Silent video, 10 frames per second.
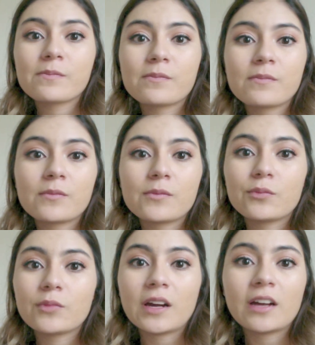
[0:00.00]
I don't know.
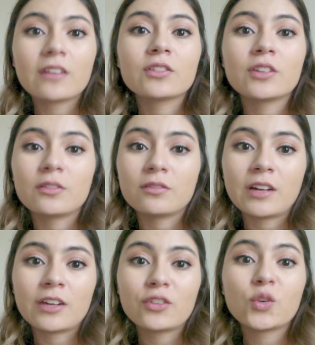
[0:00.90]
I don't know what it
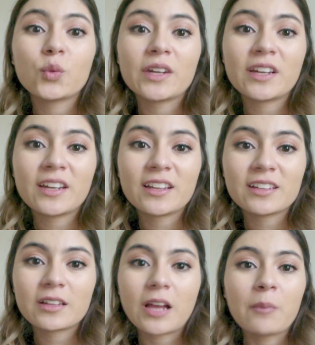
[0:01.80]
is. I'm not going to
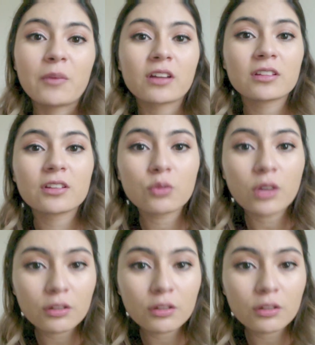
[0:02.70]
dwell over it.